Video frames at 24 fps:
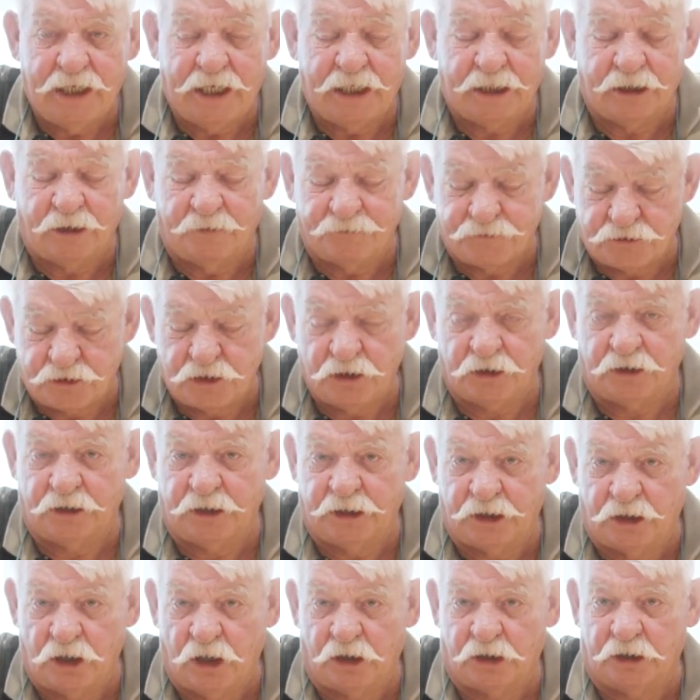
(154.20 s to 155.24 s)
And I've
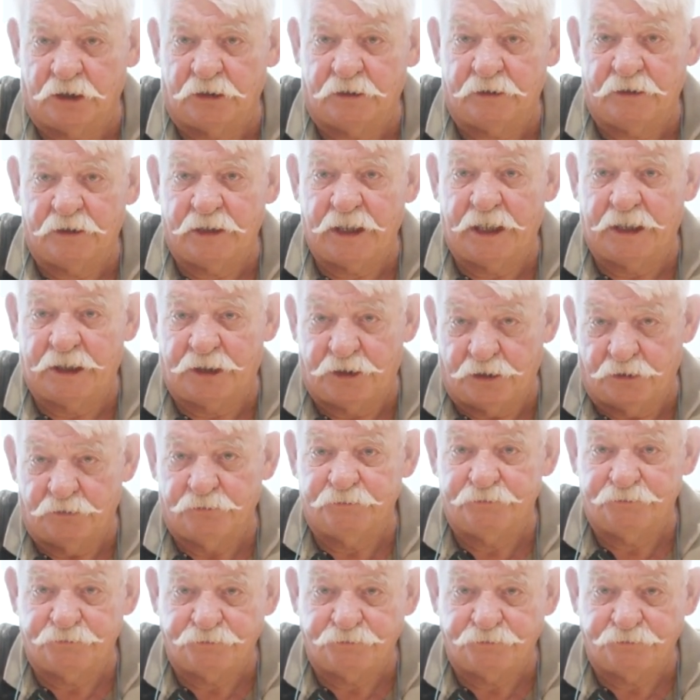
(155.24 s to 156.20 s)
certainly got it, thank you.